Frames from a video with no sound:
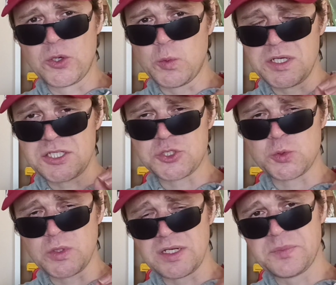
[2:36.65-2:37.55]
which
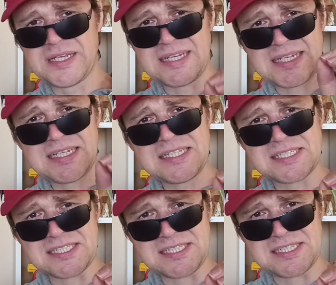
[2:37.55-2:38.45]
will be
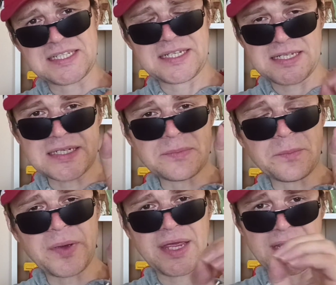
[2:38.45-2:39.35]
easy
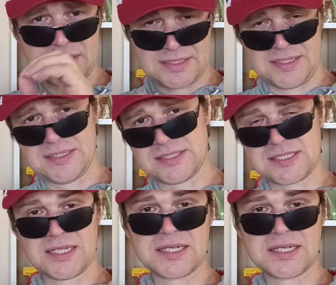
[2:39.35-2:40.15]
in maintenance,